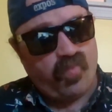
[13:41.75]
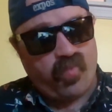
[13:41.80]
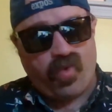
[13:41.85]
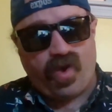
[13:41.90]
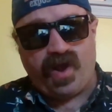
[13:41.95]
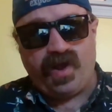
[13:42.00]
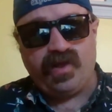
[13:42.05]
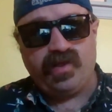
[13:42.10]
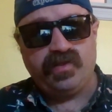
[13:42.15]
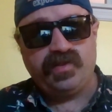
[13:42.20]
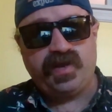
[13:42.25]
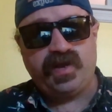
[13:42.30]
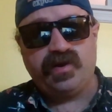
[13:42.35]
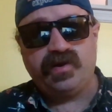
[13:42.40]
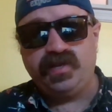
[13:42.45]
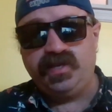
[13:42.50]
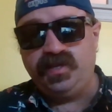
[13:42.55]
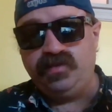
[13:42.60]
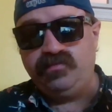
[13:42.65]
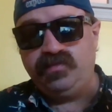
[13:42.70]
while
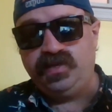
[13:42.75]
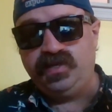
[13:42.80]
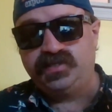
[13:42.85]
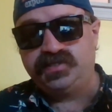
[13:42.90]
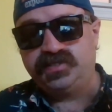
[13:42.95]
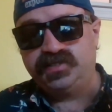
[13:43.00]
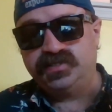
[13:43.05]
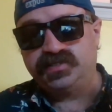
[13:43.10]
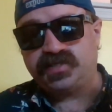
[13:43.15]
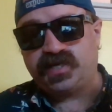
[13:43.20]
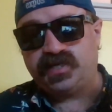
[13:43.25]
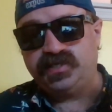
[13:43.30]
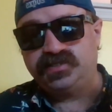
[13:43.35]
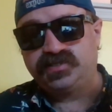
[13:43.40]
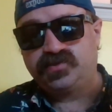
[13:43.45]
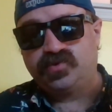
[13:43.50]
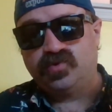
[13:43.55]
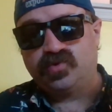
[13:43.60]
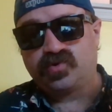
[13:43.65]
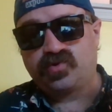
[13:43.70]
there, he meets his high
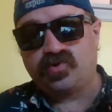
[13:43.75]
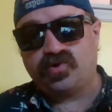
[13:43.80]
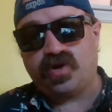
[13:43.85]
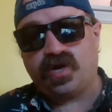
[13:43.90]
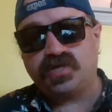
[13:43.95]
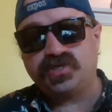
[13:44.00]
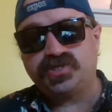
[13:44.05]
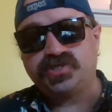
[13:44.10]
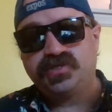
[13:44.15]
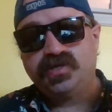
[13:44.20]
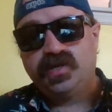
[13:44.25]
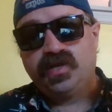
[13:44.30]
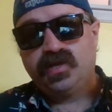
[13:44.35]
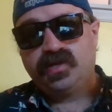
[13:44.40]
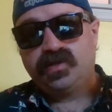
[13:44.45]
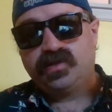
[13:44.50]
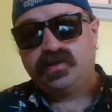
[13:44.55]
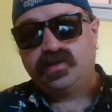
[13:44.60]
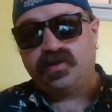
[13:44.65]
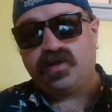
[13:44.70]
school crush,
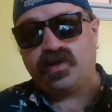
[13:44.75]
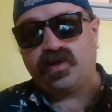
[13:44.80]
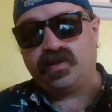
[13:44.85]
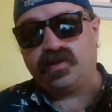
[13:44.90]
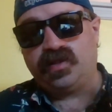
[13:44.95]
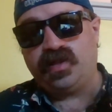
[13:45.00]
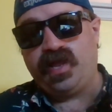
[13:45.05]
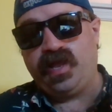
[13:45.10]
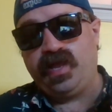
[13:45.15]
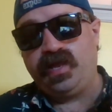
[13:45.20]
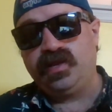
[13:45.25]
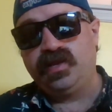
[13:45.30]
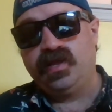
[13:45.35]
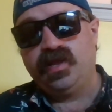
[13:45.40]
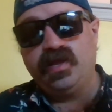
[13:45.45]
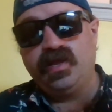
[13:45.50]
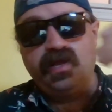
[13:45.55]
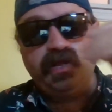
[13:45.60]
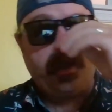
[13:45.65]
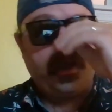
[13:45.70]
Lana Lang,
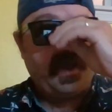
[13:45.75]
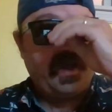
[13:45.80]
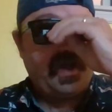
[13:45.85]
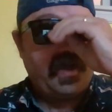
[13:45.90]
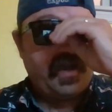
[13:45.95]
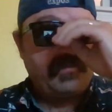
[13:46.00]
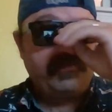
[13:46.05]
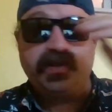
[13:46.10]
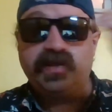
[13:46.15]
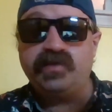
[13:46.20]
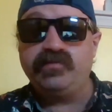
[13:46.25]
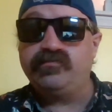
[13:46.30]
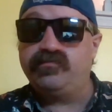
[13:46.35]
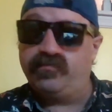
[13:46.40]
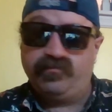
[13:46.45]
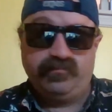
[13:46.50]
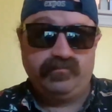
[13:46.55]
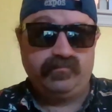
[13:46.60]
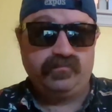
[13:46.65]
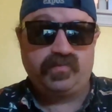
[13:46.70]
played
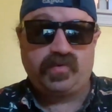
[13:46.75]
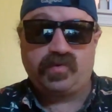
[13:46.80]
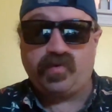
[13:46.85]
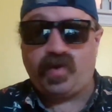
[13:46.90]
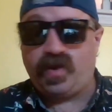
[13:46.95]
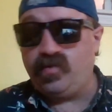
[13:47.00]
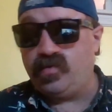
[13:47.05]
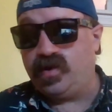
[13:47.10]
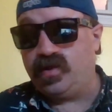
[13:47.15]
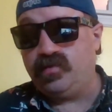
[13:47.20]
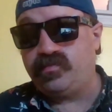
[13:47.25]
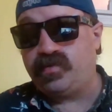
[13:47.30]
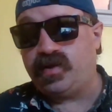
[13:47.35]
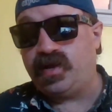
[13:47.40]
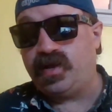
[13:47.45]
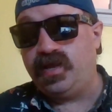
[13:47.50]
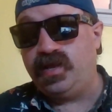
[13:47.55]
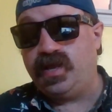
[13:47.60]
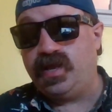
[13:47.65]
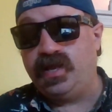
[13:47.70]
quite well
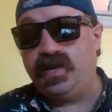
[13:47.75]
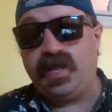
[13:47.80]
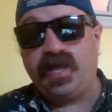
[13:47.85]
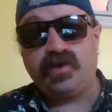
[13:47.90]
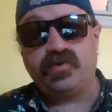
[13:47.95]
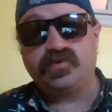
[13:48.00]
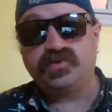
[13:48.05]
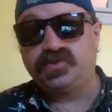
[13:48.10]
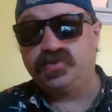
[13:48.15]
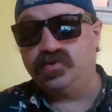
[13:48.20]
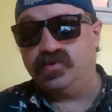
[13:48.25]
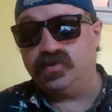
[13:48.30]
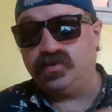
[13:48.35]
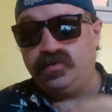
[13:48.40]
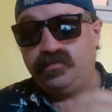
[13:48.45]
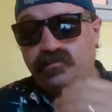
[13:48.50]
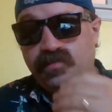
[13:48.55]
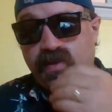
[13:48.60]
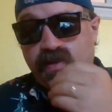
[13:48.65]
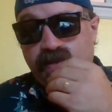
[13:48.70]
by Annette O'Toole,